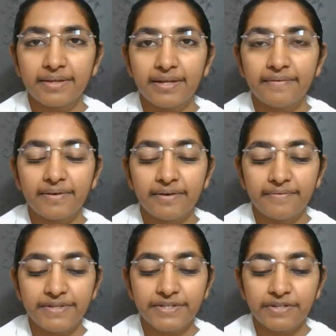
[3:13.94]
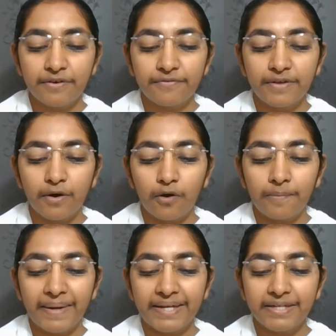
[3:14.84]
Give a vision of the
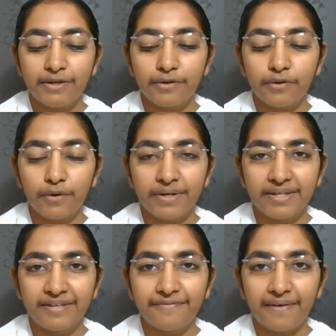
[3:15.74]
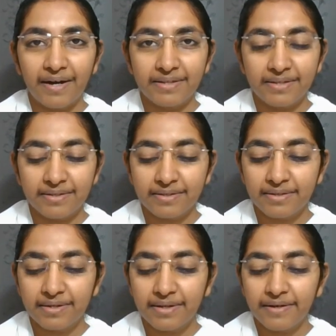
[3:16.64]
Almighty Authority Father
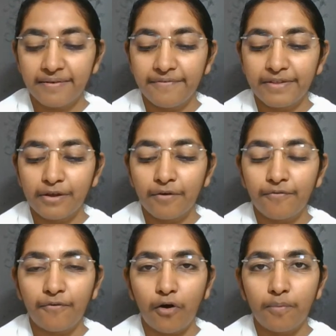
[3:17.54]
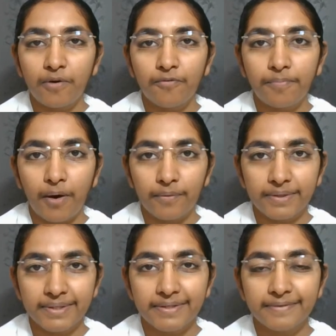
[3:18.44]
with your form of
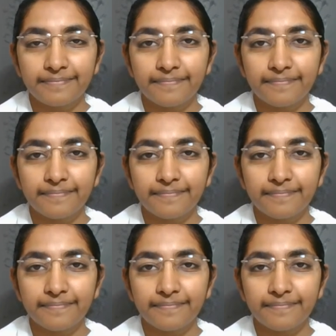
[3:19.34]
power.